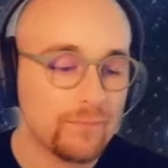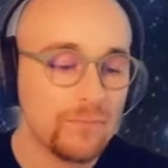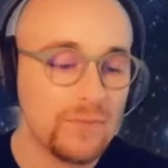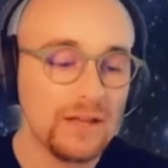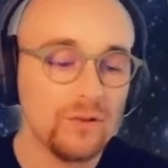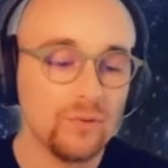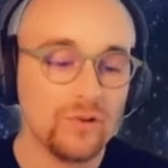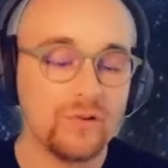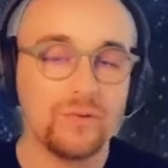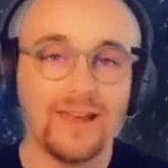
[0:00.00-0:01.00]
in order
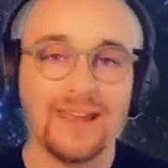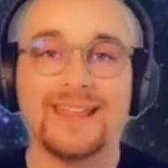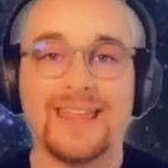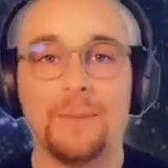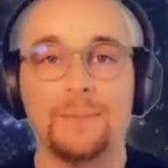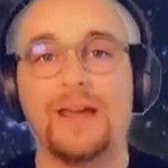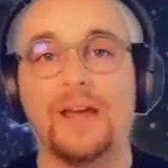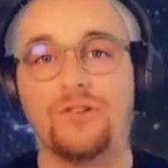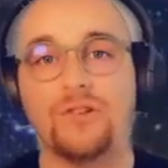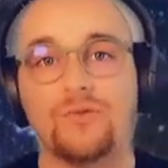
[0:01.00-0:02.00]
to take an
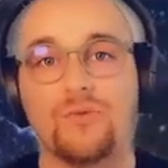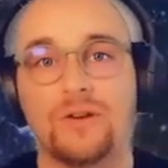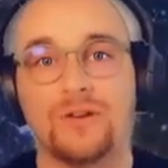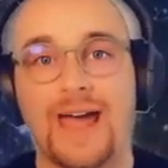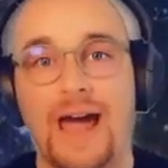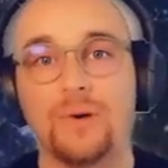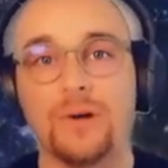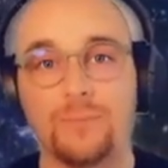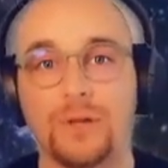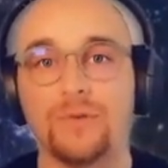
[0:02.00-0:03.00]
application that's running on our
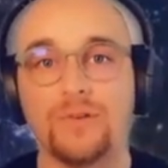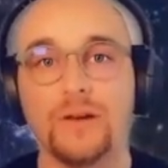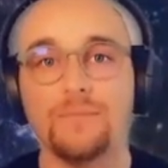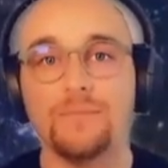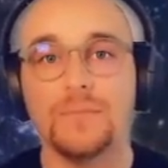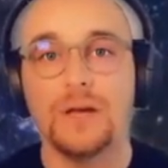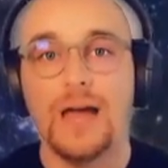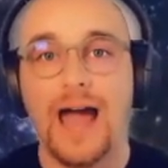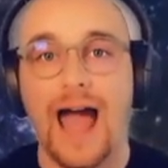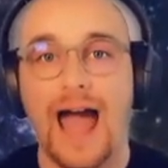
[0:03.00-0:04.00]
computer
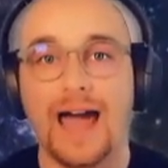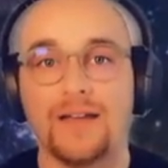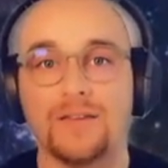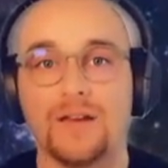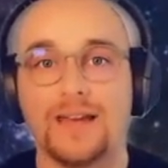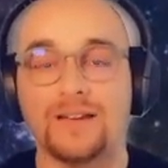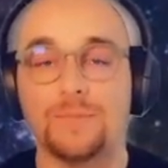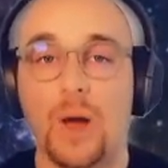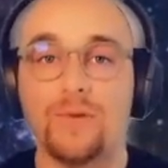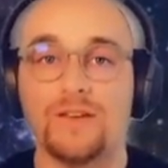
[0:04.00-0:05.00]
and
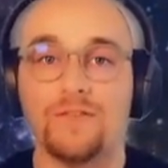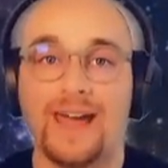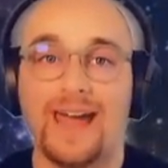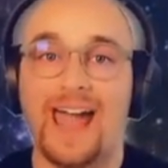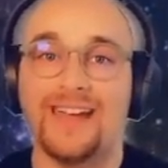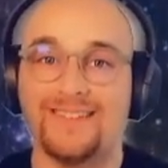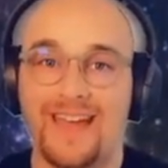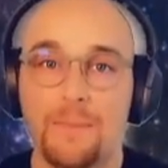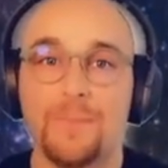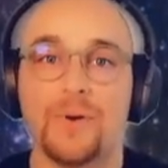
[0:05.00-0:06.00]
expose it via a
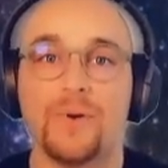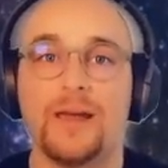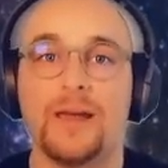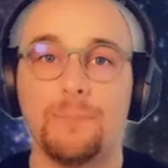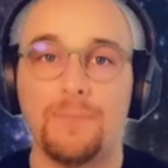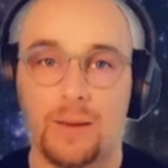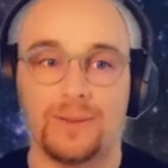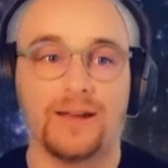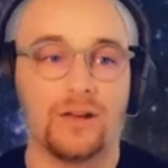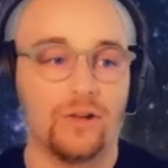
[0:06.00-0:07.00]
temporary
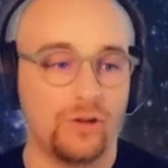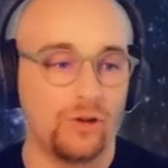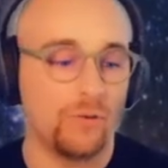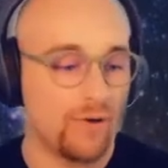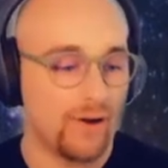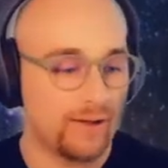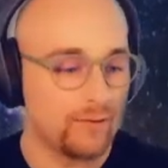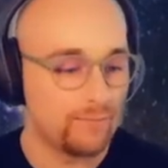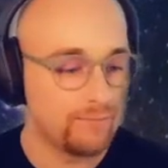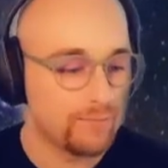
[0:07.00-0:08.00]
public URL.
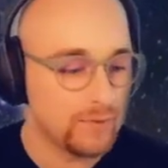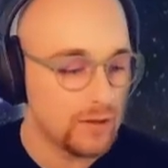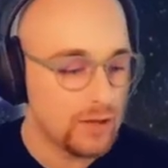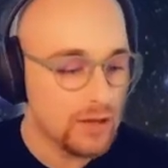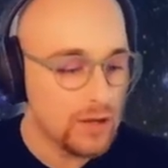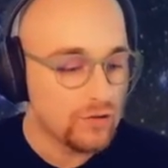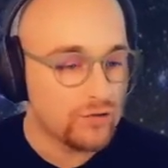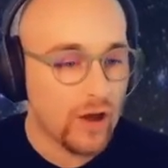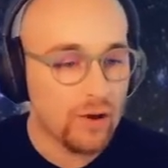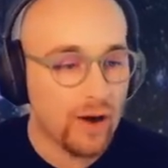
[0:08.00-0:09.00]

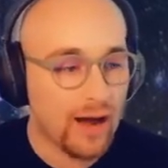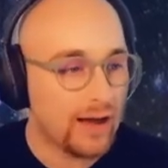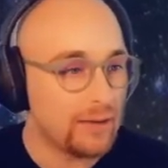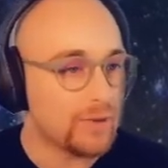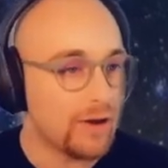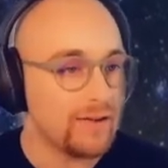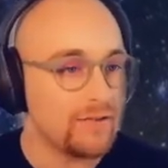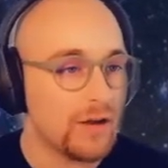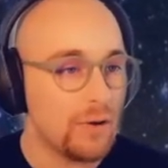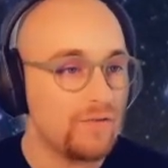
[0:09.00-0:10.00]
So I'm going to
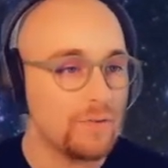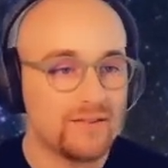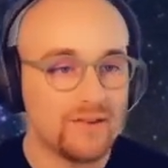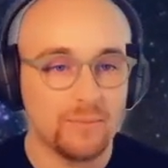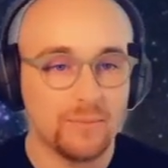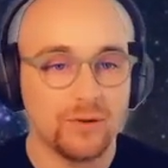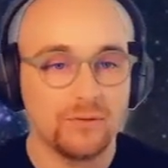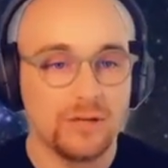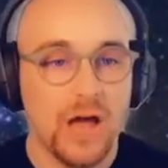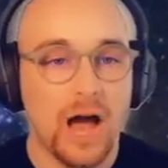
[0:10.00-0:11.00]
go over to my terminal.
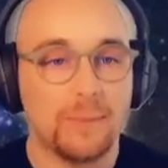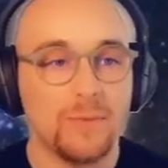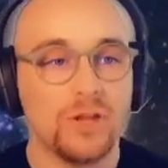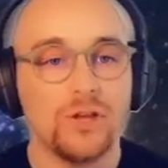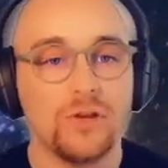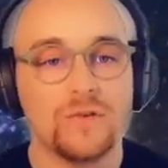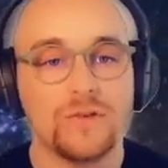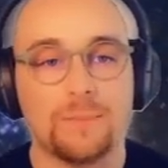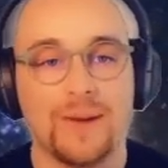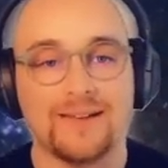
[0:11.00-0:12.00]
I'm going to use
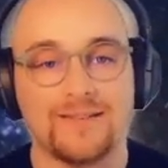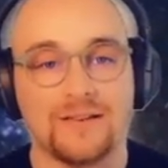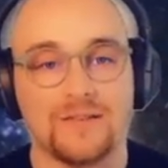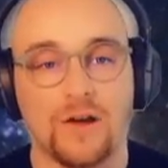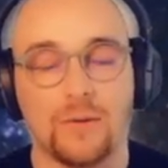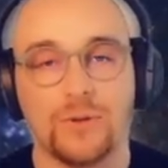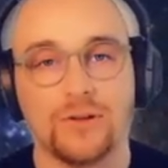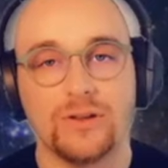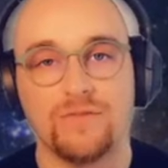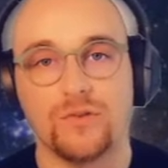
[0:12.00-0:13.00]
the baked-in
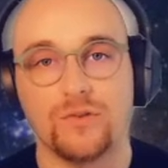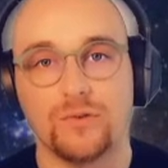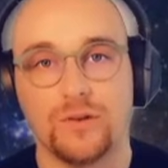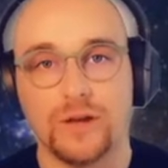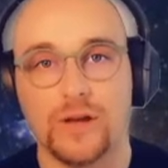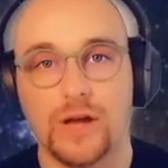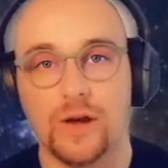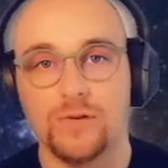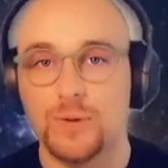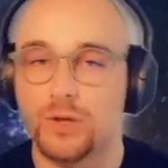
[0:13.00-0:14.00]
terminal in Visual Studio
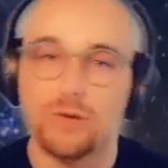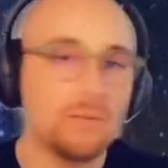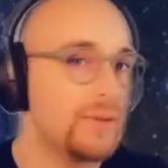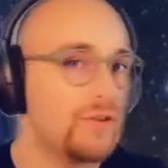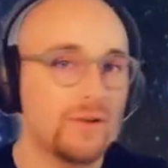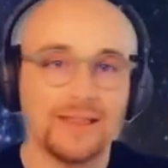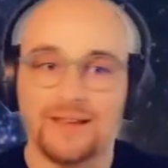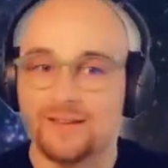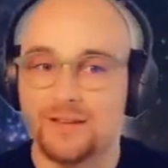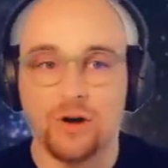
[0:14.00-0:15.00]
Code, but you can be doing
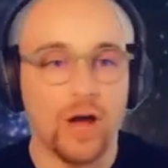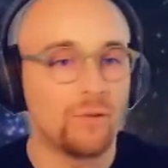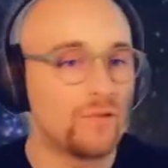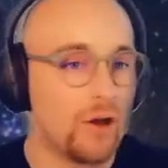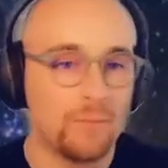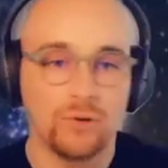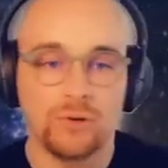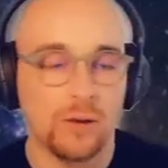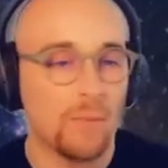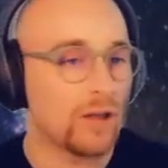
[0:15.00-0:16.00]
this in your own terminal,
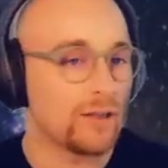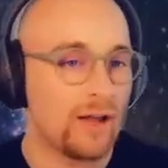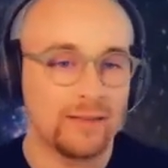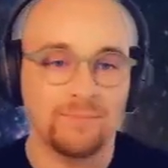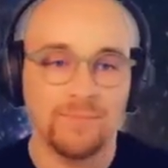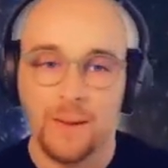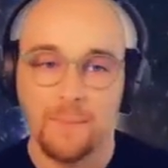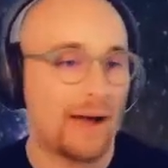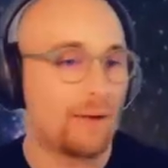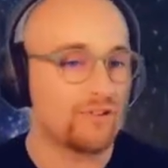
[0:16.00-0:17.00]
command line,
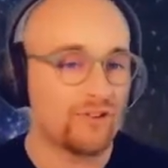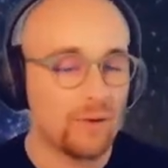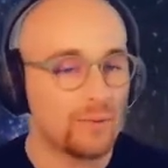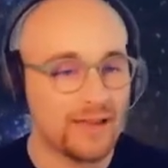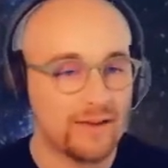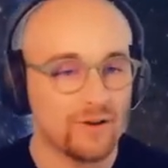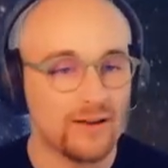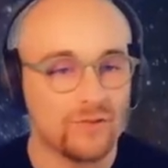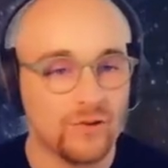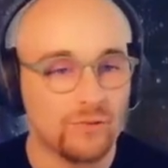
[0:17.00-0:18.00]
PowerShell, whatever it
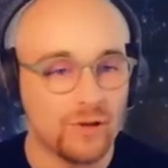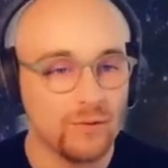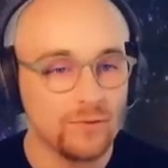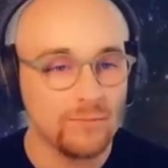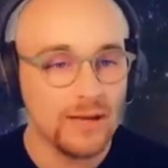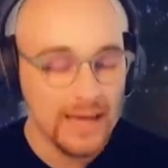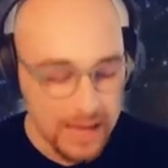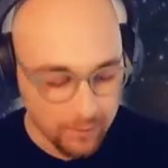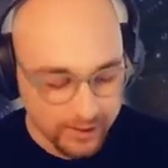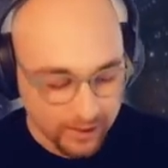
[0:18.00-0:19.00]
is you use.
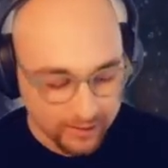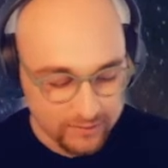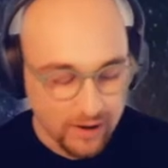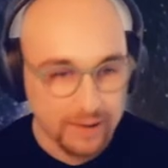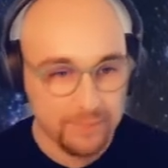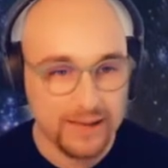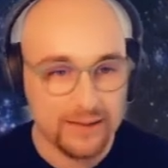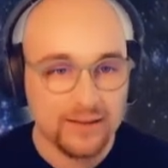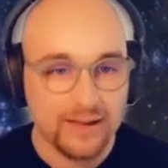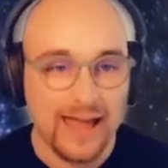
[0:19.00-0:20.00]
And we're going to type
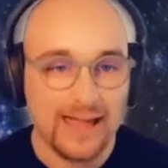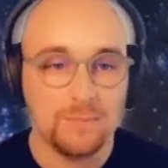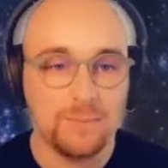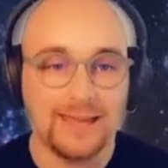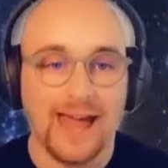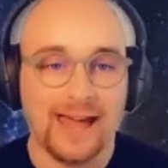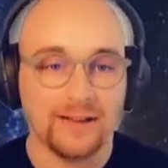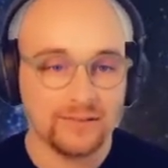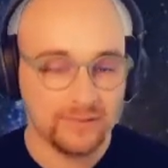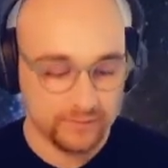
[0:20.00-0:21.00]
in
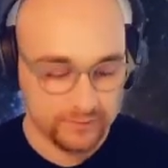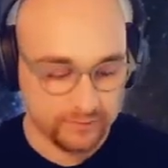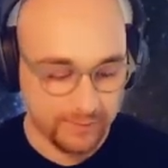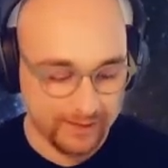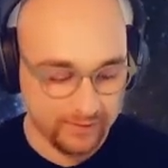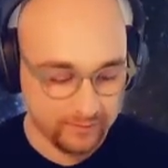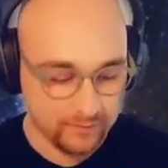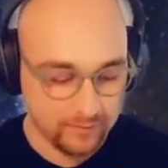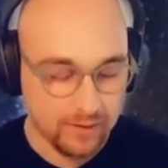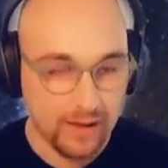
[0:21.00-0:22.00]
npx space
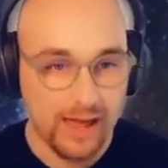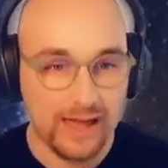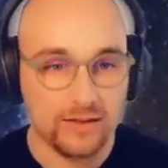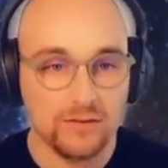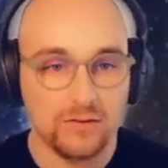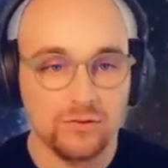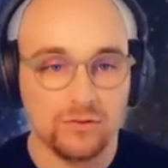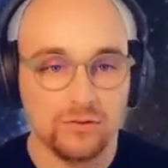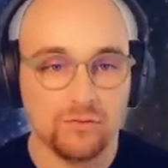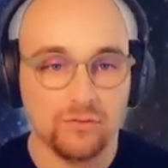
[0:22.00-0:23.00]

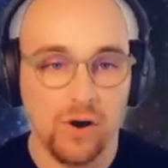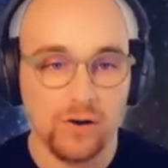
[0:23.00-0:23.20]
ngrok